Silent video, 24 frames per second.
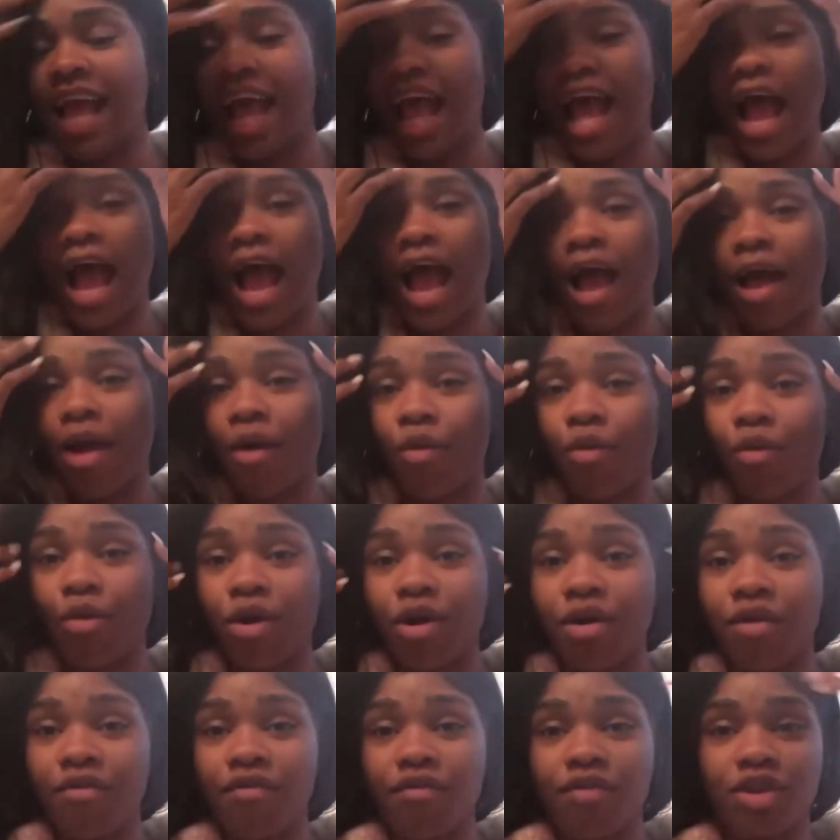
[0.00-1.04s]
I wore a
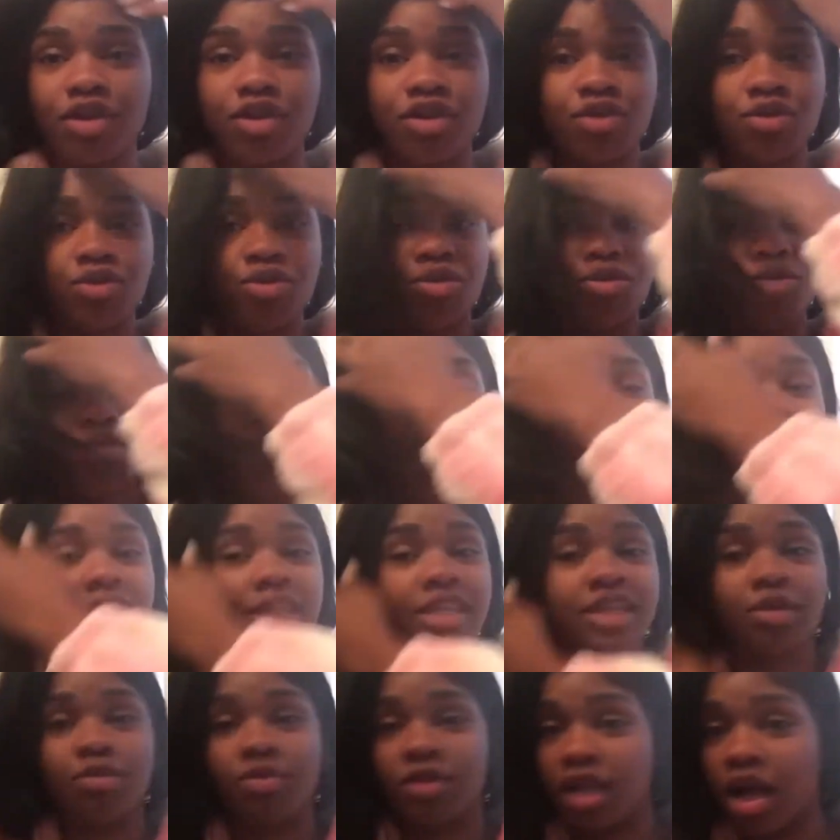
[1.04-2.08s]
frontal because
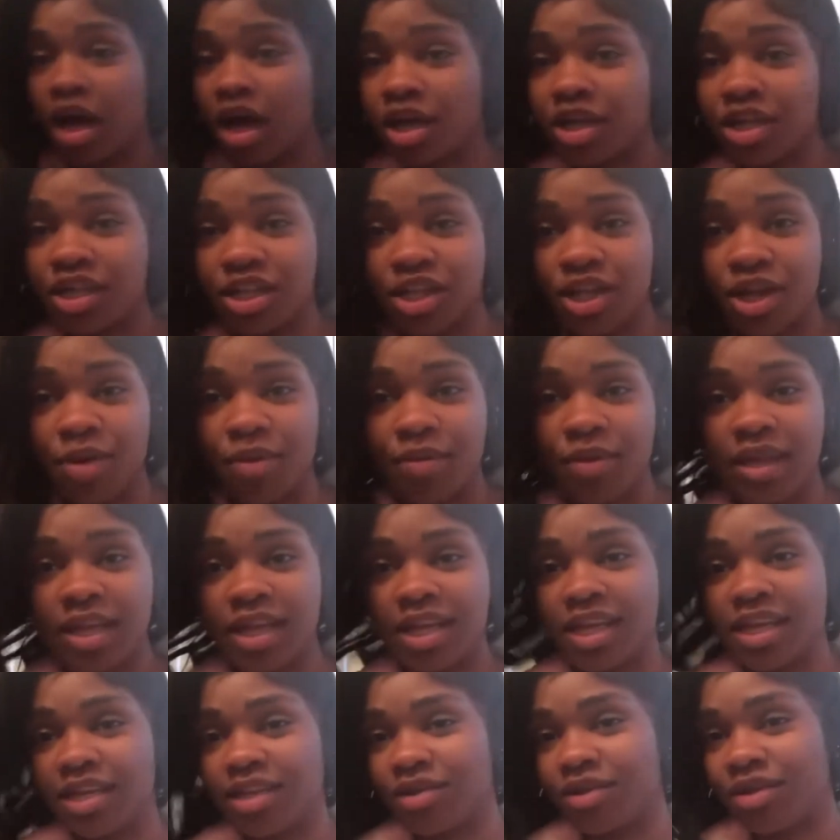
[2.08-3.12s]
it was All-Star
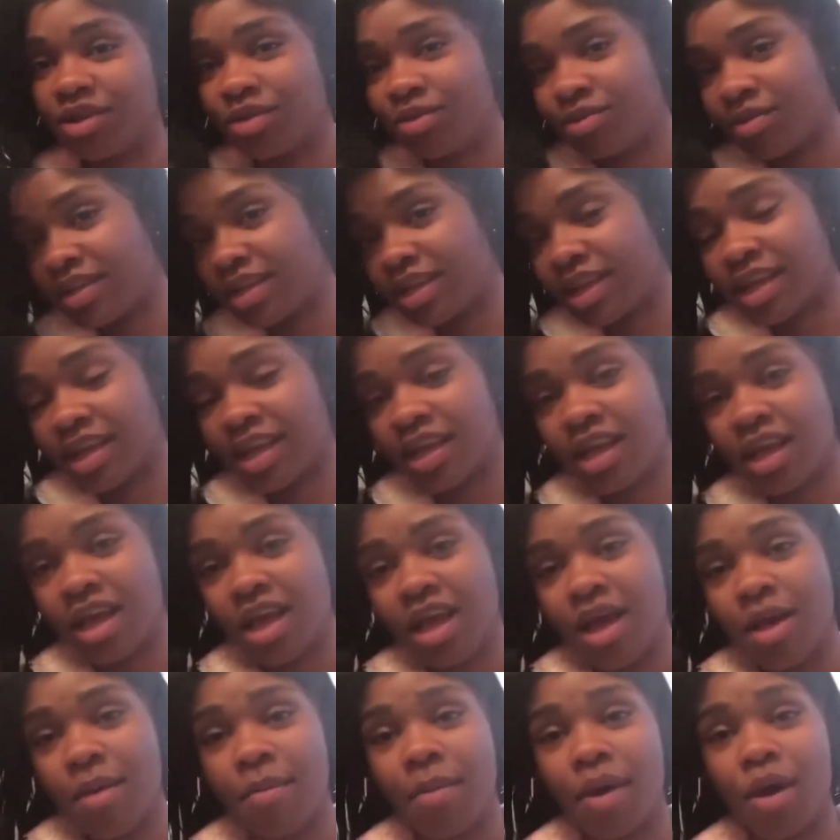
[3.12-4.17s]
weekend, so this was like
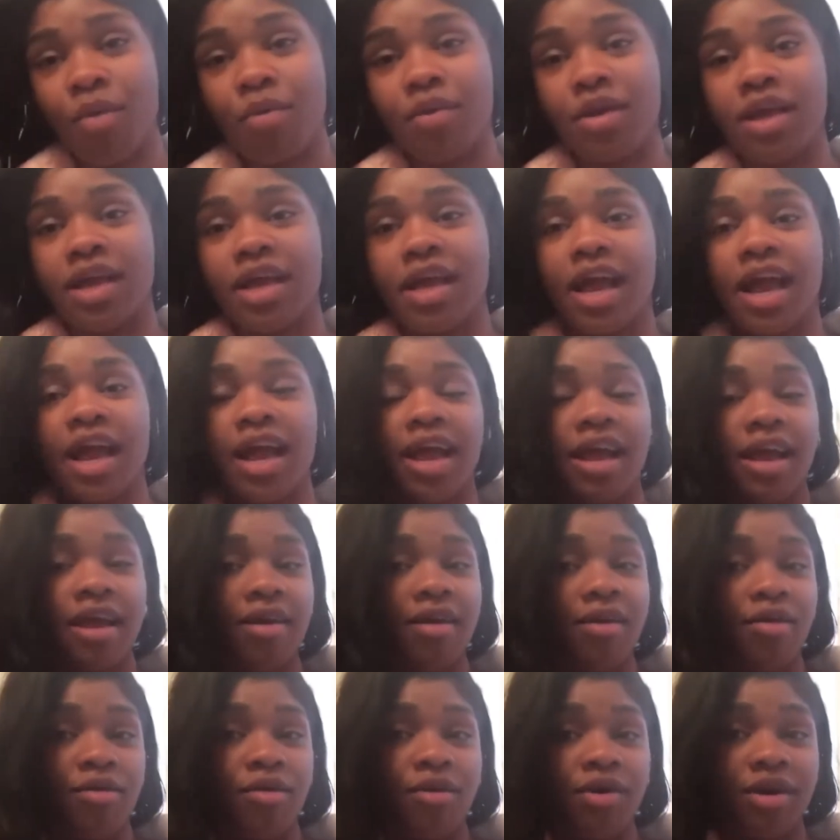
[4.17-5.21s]
my wig I had
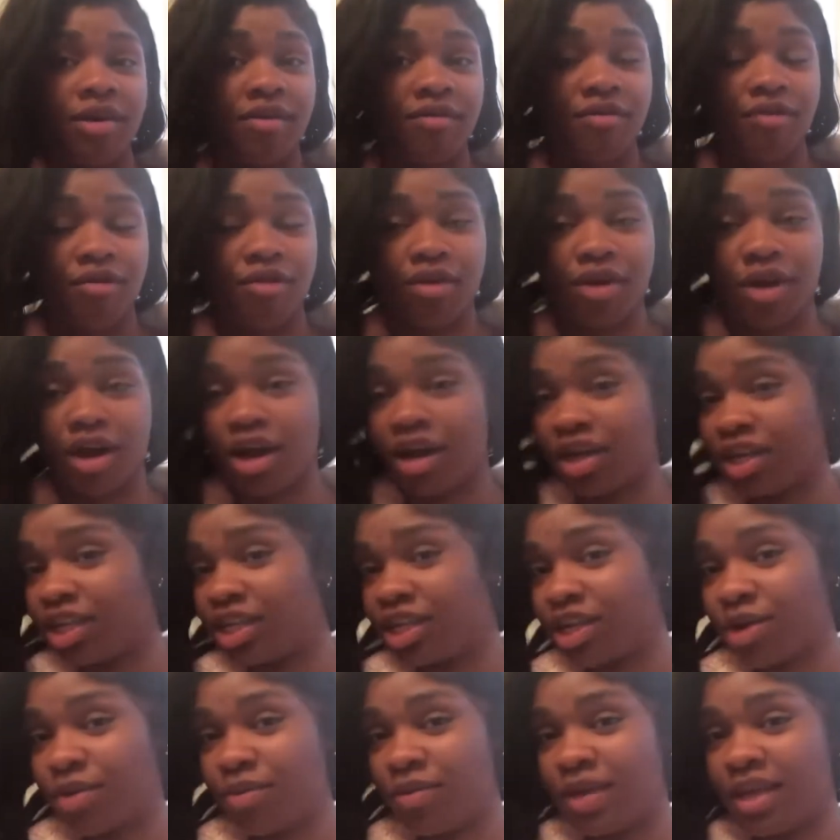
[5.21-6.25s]
on for
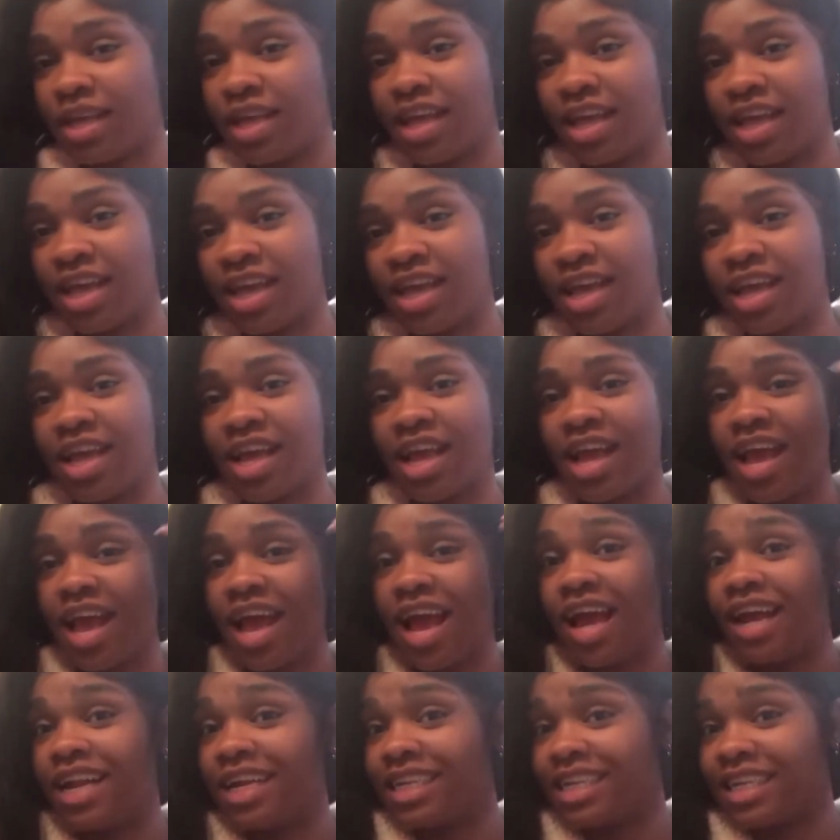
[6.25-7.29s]
All-Star weekend,
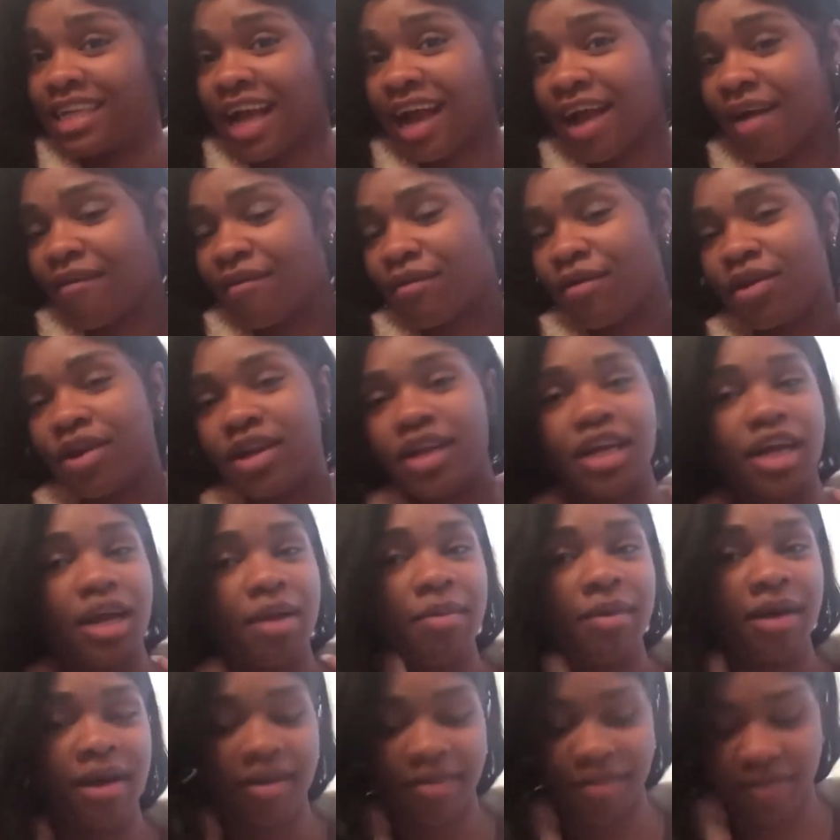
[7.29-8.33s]
and it's time for it to come
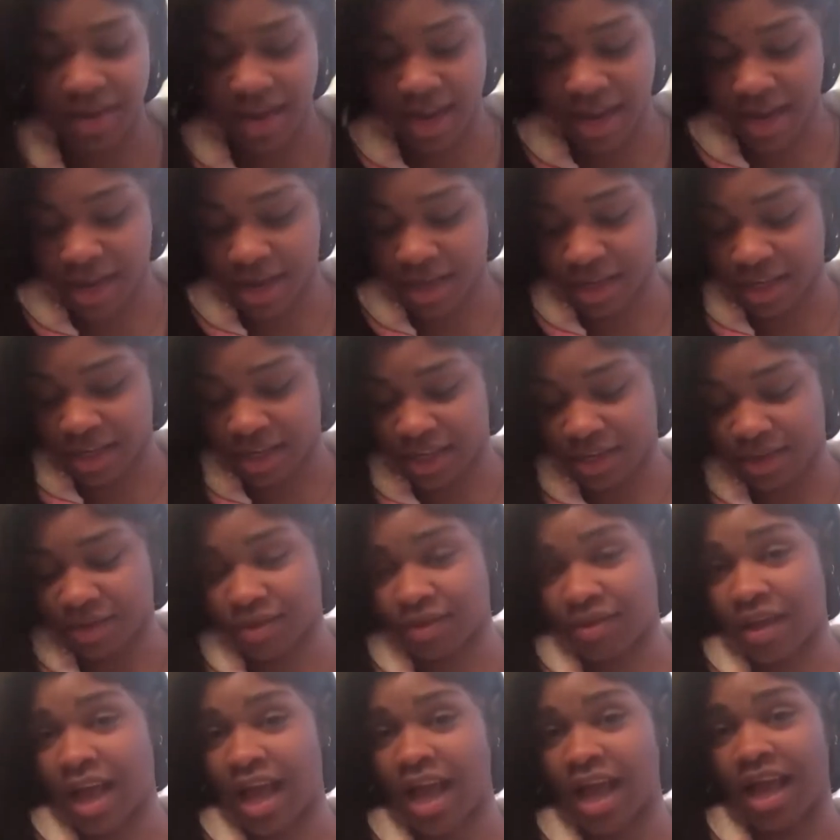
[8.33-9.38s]
off now, so
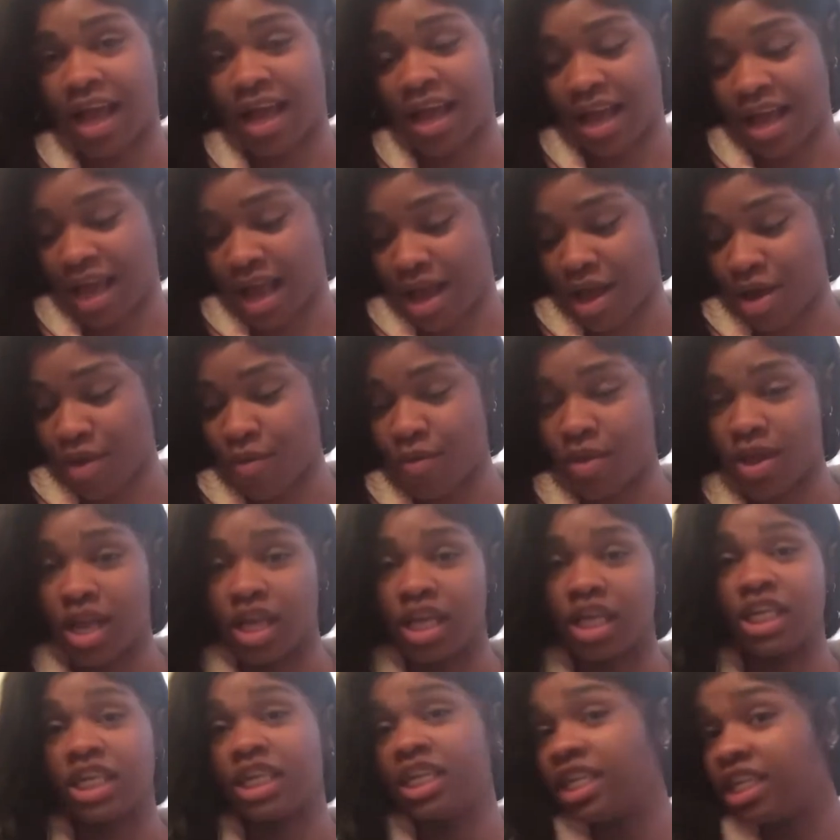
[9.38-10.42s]
I got a wig
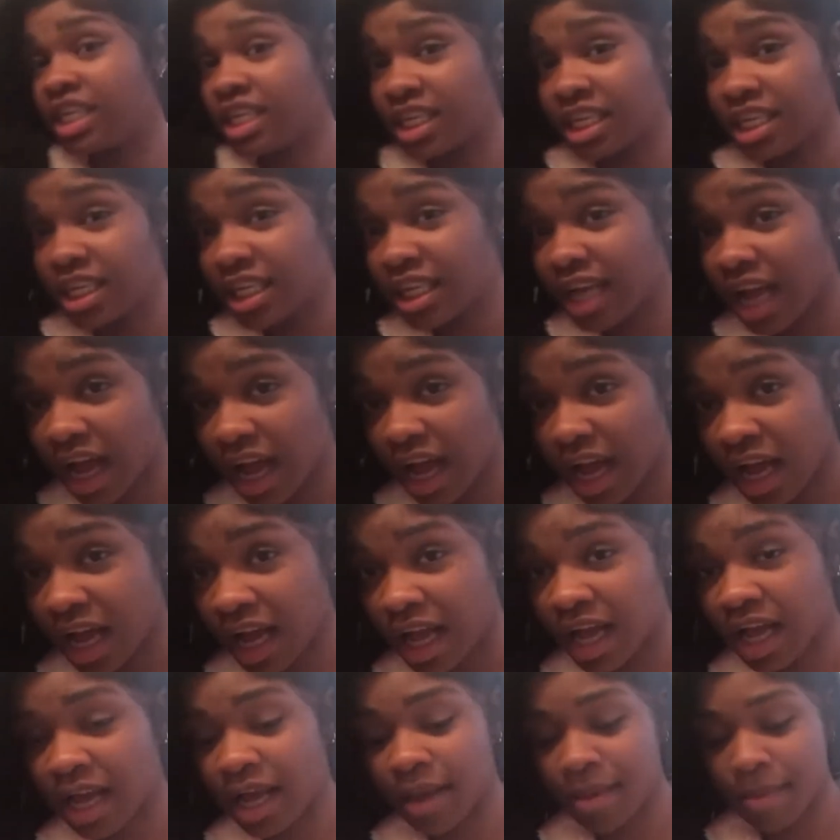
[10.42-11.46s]
just in
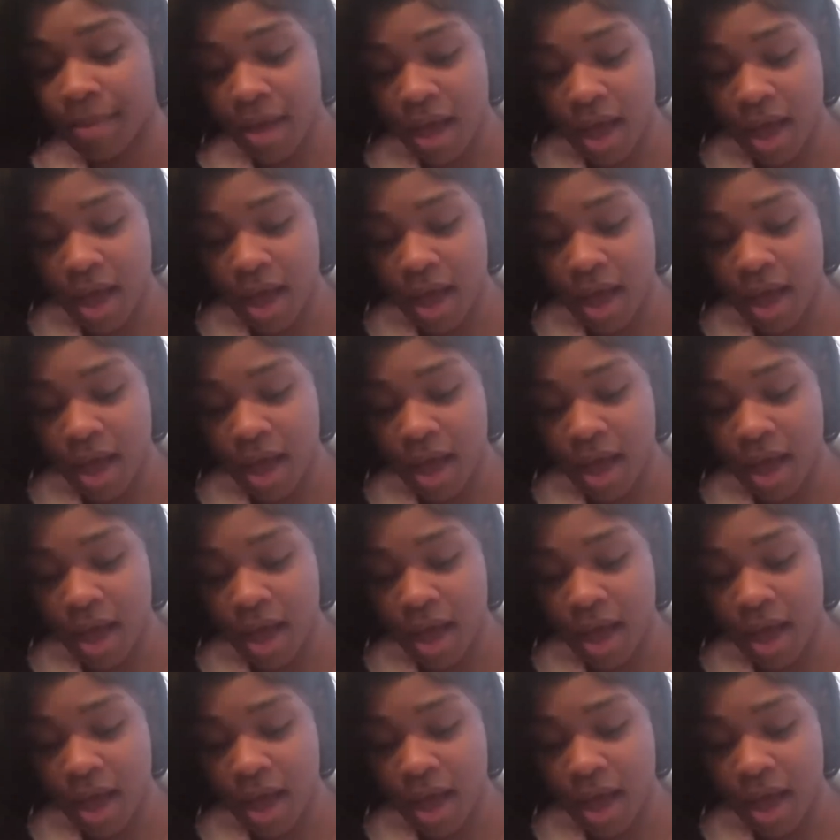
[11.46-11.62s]
time.